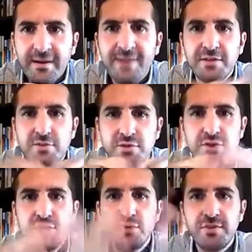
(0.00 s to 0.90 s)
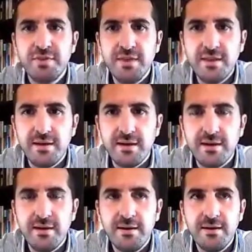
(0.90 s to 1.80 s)
understood the
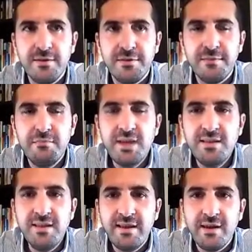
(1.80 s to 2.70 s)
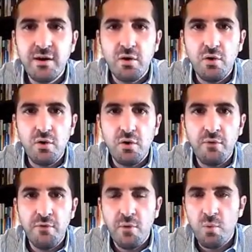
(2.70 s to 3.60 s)
meaning
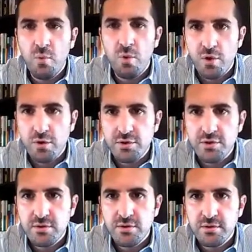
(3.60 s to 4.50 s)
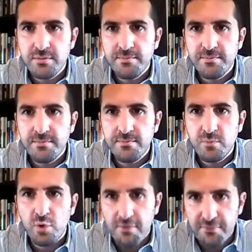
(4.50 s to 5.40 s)
of a word
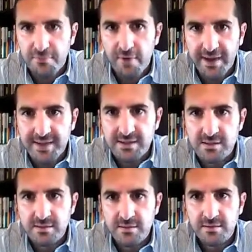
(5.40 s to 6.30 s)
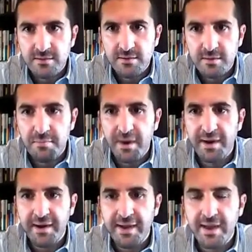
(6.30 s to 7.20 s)
or a phrase
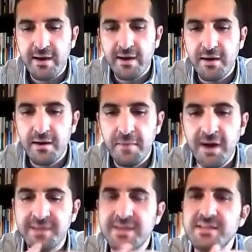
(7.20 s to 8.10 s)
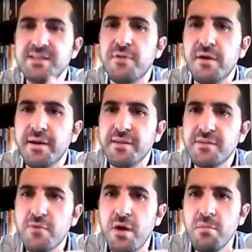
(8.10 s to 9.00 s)
by identifying the
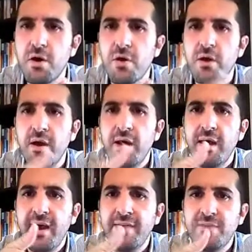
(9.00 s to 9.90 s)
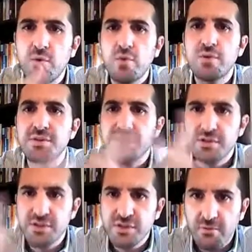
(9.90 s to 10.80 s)
grammar and the words
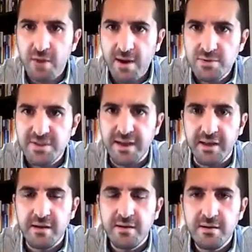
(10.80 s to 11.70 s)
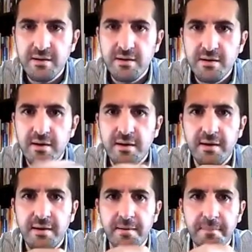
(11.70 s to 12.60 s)
surrounding
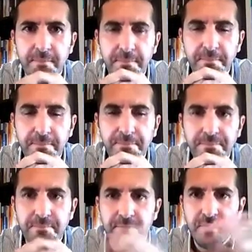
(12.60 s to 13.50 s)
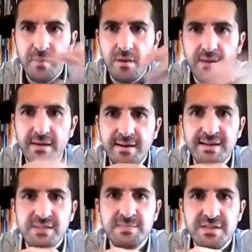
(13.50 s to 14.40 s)

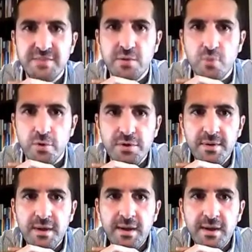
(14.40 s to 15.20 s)
a specific word,